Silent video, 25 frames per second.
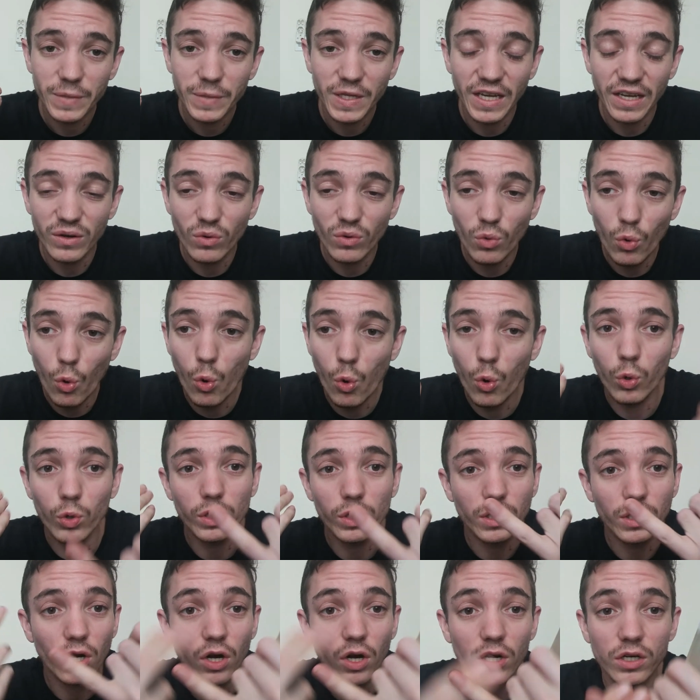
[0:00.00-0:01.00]
get all
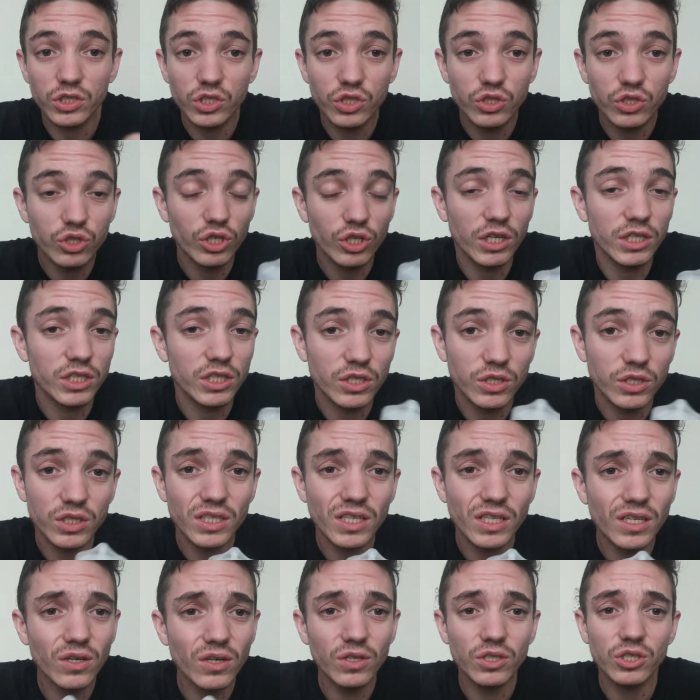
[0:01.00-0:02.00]
the concentrates, because
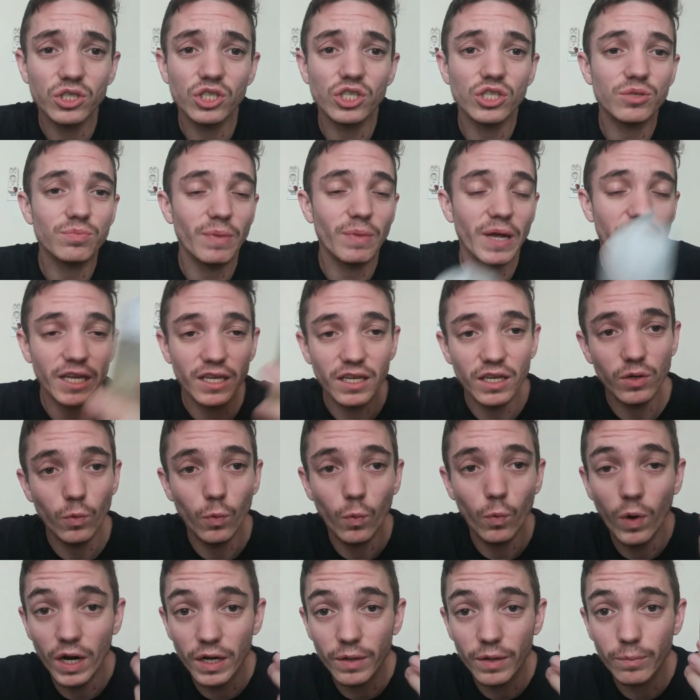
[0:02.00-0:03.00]
they're not just making
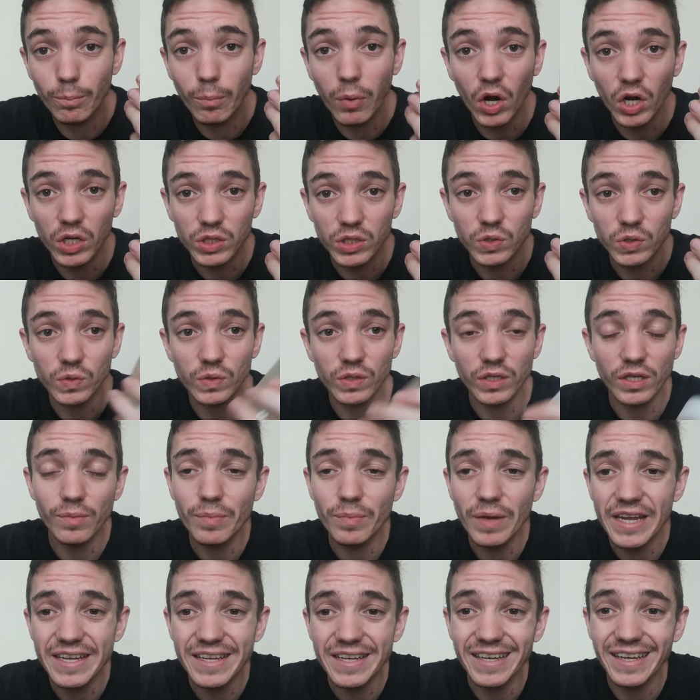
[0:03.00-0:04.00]
one bottle, they're
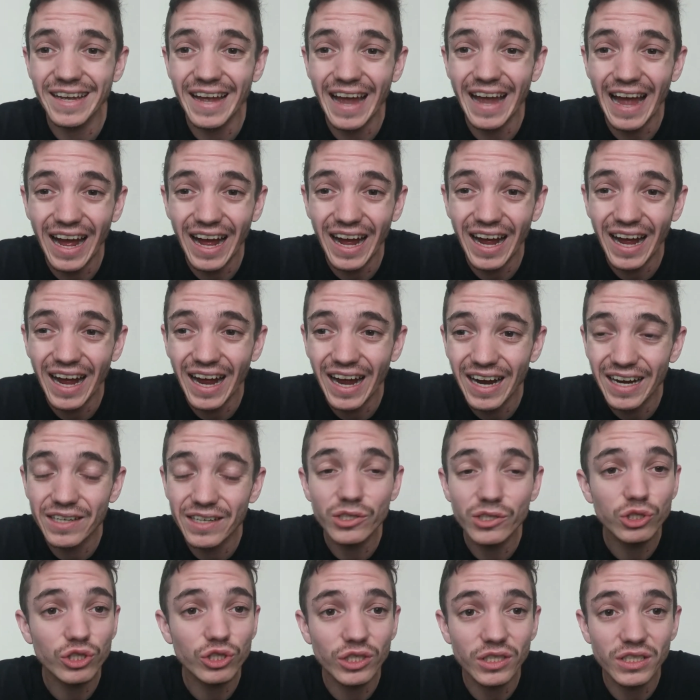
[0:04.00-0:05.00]
making
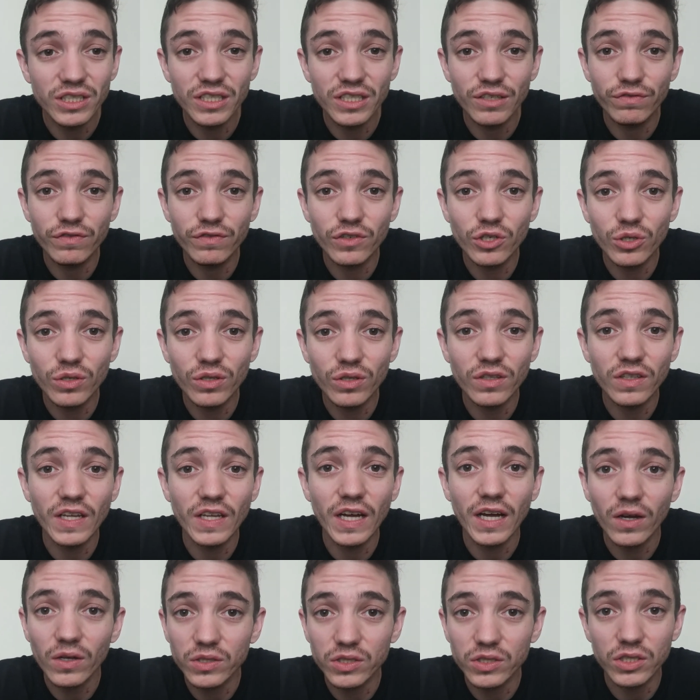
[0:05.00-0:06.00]
hundreds, if not
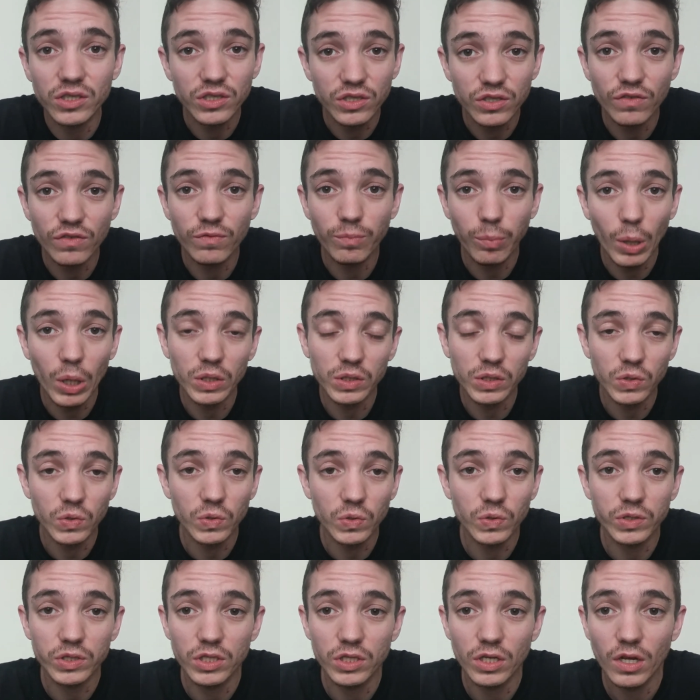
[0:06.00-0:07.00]
thousands of
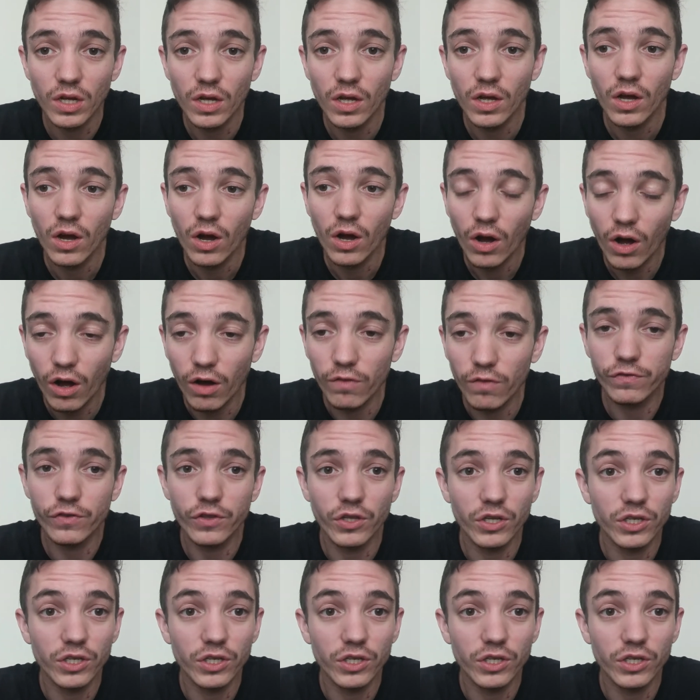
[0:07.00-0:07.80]
bottles of